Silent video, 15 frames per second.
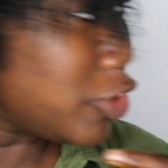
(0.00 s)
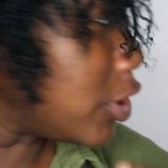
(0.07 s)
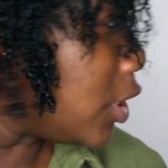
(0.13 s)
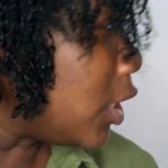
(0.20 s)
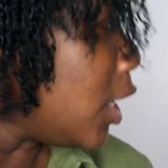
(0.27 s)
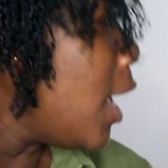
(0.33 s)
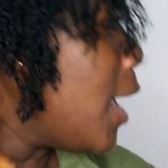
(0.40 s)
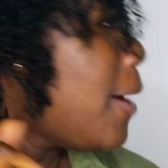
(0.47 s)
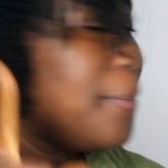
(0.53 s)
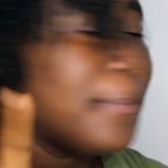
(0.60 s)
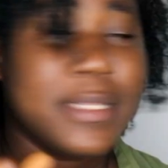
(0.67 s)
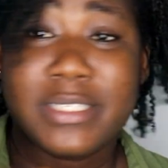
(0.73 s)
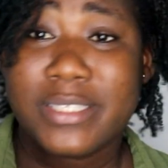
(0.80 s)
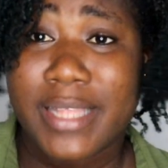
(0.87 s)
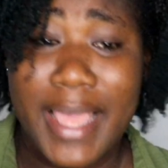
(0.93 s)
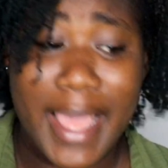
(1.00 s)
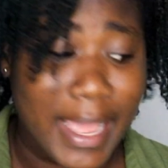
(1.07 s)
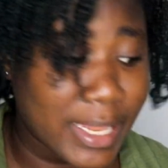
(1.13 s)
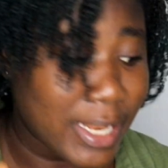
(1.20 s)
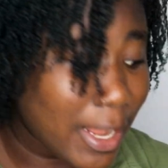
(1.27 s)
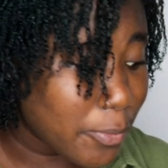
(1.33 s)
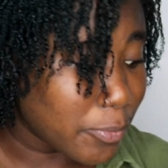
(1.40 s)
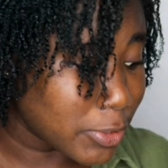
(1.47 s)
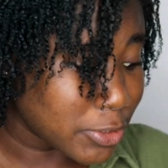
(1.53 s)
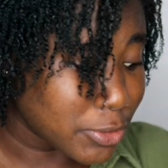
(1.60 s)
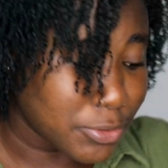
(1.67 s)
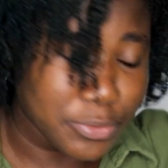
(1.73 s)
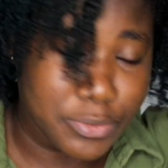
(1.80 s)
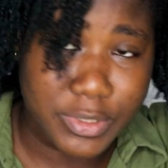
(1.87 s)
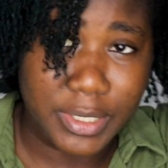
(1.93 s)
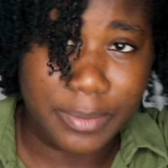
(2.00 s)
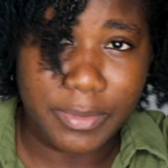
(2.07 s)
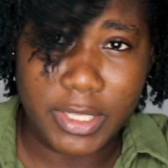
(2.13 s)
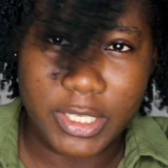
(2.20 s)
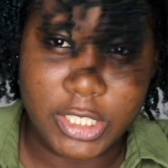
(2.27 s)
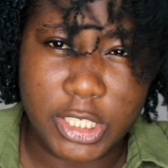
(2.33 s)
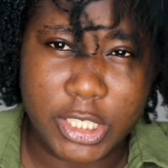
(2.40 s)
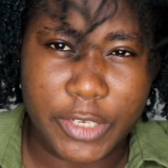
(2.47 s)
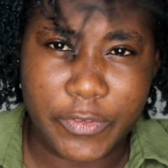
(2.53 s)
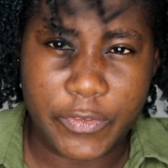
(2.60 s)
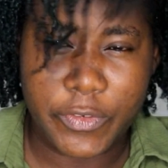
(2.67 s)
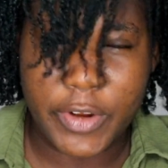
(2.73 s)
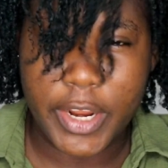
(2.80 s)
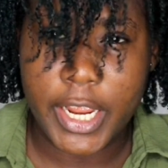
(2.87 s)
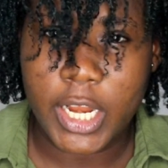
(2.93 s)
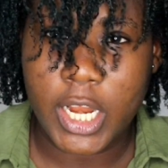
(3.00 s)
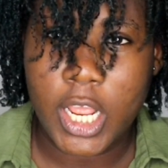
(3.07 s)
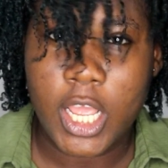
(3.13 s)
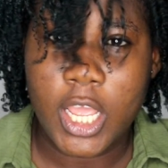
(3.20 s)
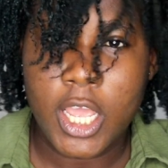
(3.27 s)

usually, but today I kind of want to do something different.